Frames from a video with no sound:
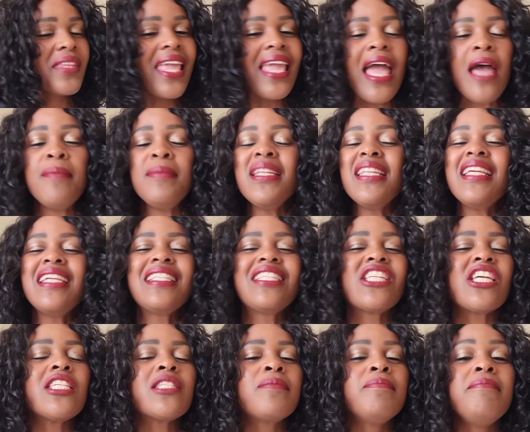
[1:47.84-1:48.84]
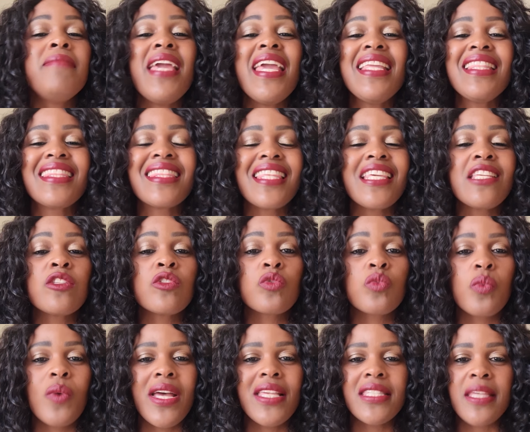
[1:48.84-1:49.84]
It just made things
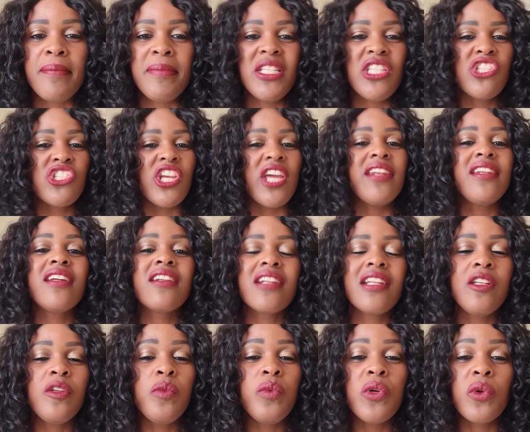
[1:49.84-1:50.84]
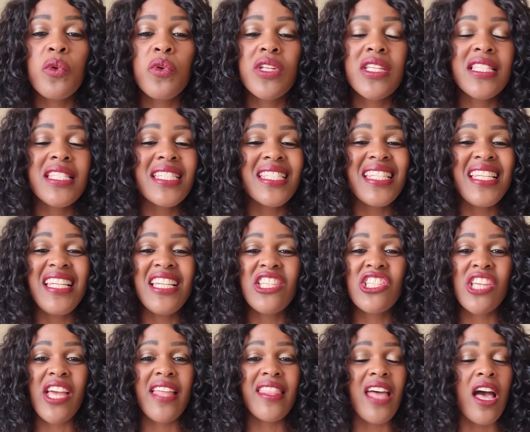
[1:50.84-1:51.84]
worse. Generally, we couldn't see each
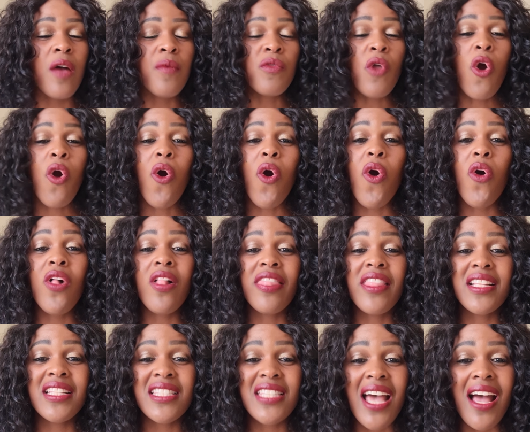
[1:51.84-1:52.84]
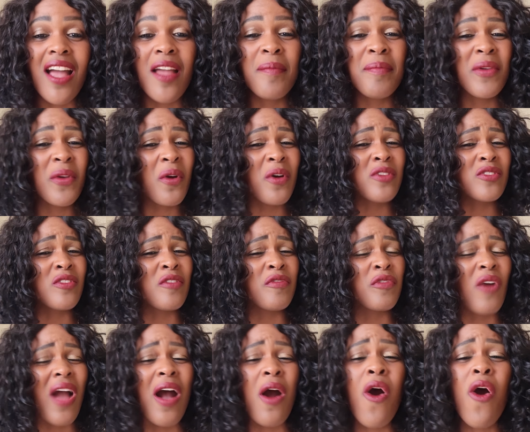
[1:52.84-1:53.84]
other all the time because of
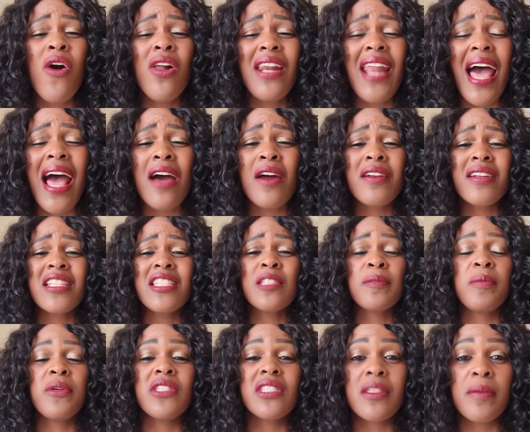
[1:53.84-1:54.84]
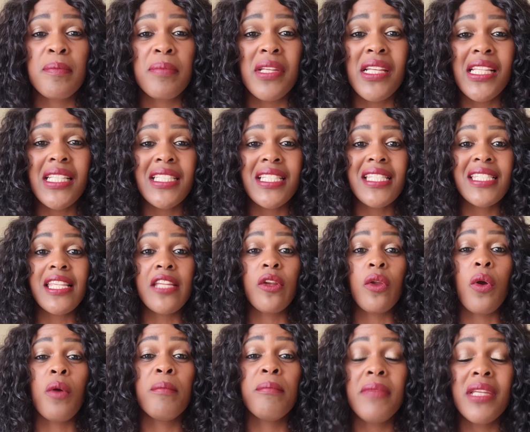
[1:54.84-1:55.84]
all our responsibilities and
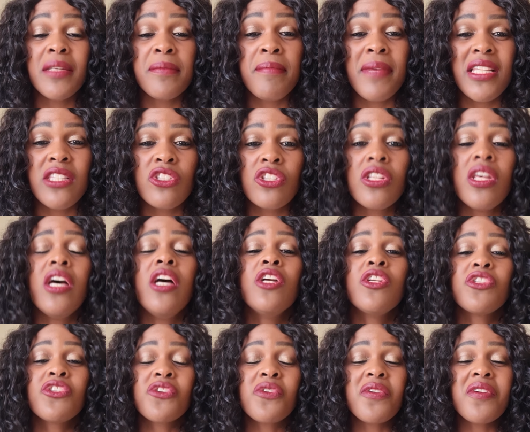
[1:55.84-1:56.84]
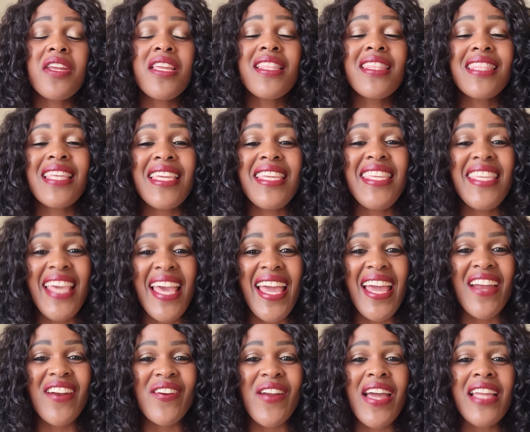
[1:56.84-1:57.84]
commitments during the
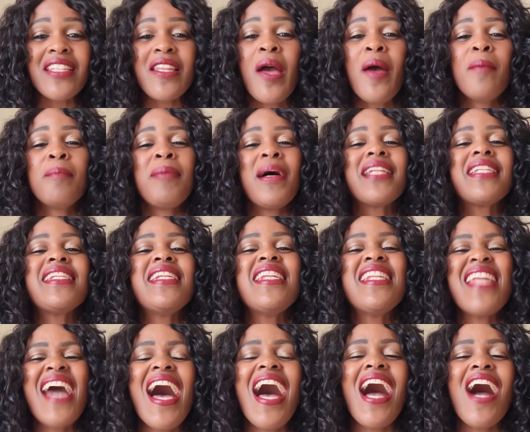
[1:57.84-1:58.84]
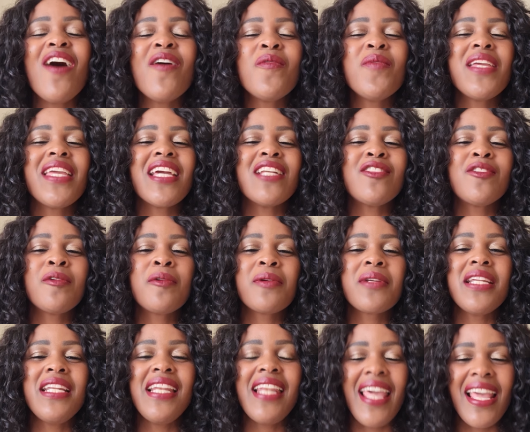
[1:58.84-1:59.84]
year, right? But now we get to
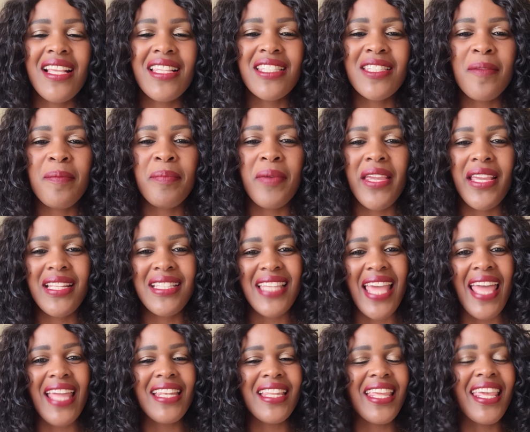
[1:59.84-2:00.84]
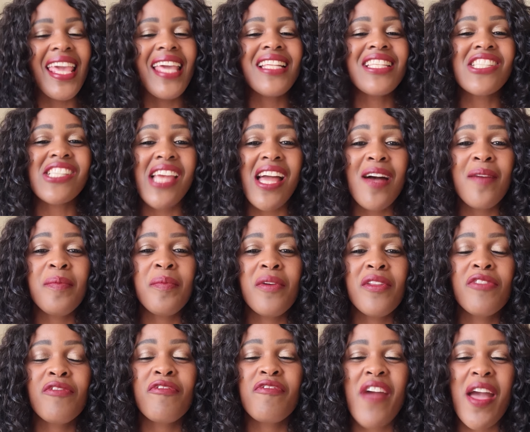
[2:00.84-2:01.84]
relax a bit and catch up
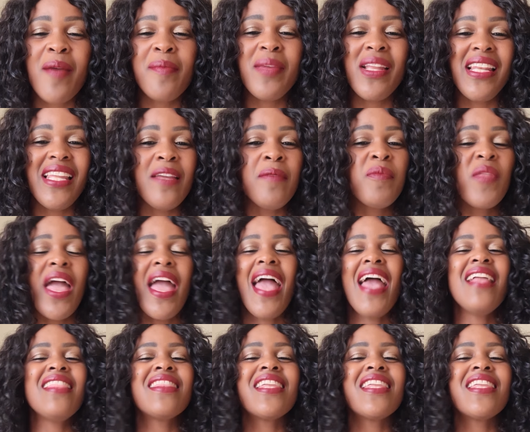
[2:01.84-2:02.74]
with family. And